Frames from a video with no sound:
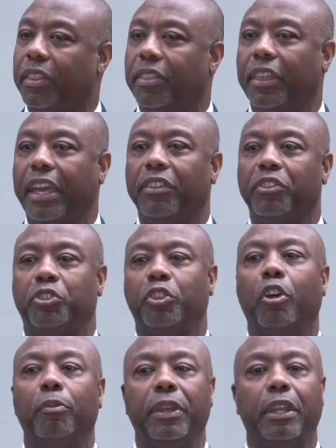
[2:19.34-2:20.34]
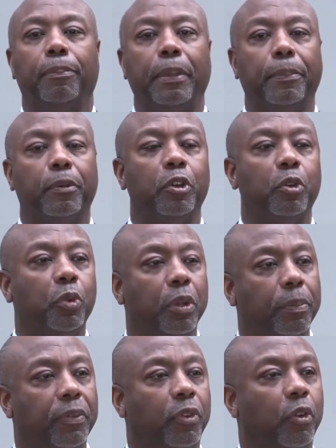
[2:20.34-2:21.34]
That so many people who
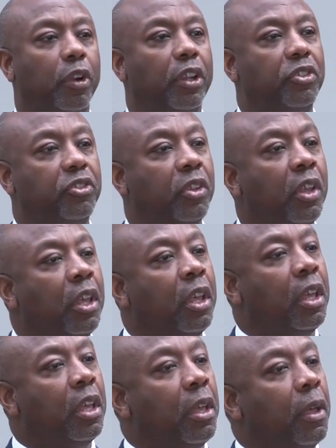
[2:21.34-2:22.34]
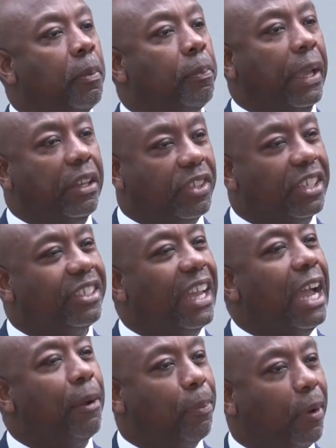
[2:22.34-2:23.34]
went before us paid such a
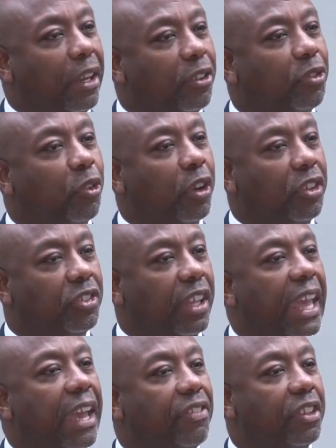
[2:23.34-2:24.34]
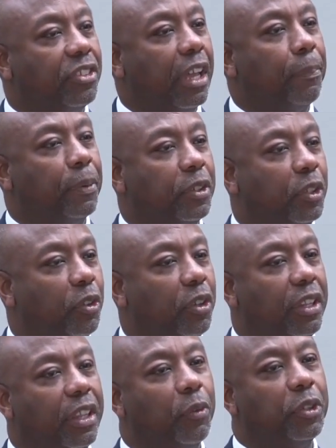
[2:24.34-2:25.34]
high price for us to have this
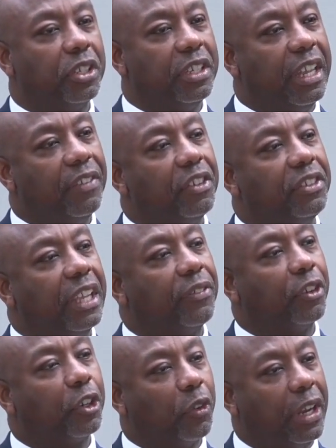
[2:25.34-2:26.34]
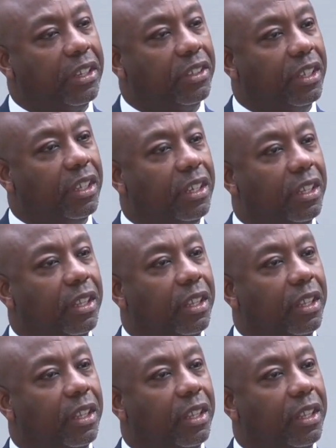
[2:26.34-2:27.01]
opportunity that we should never take for granted